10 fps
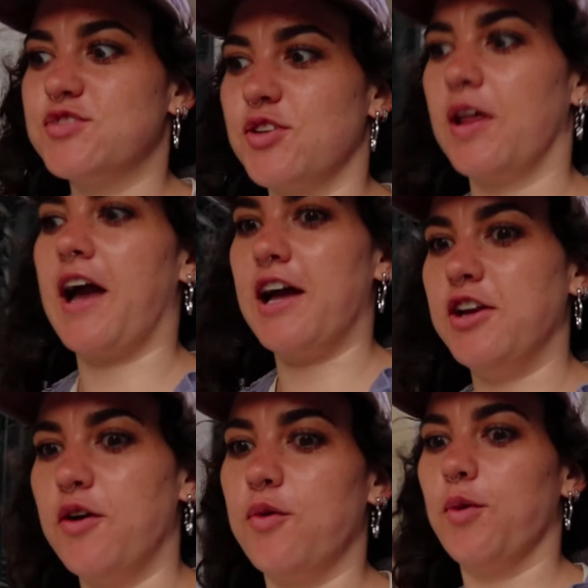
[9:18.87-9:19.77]
So like I
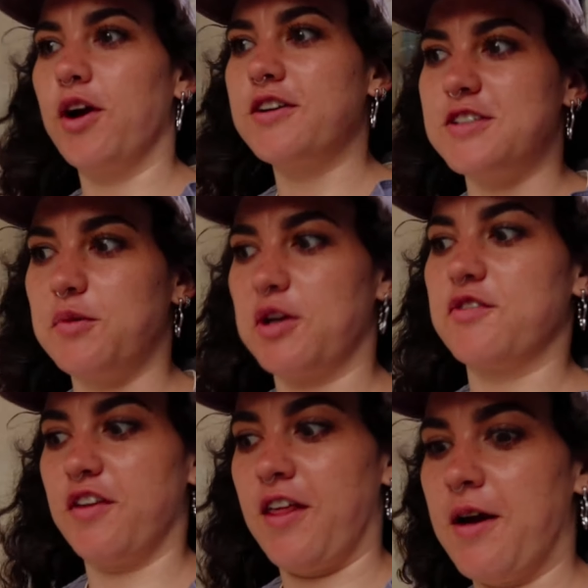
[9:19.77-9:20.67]
know it works
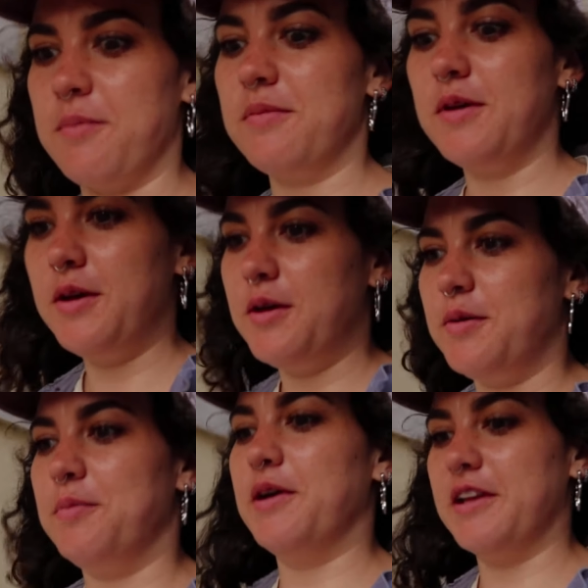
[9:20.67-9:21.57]
for
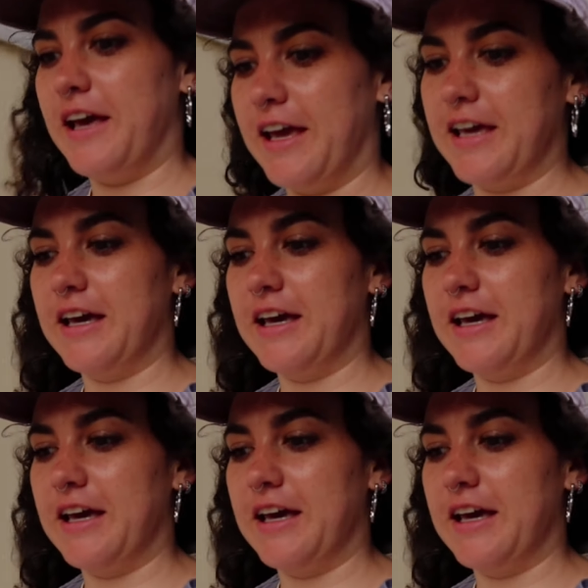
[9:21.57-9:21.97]
them, but like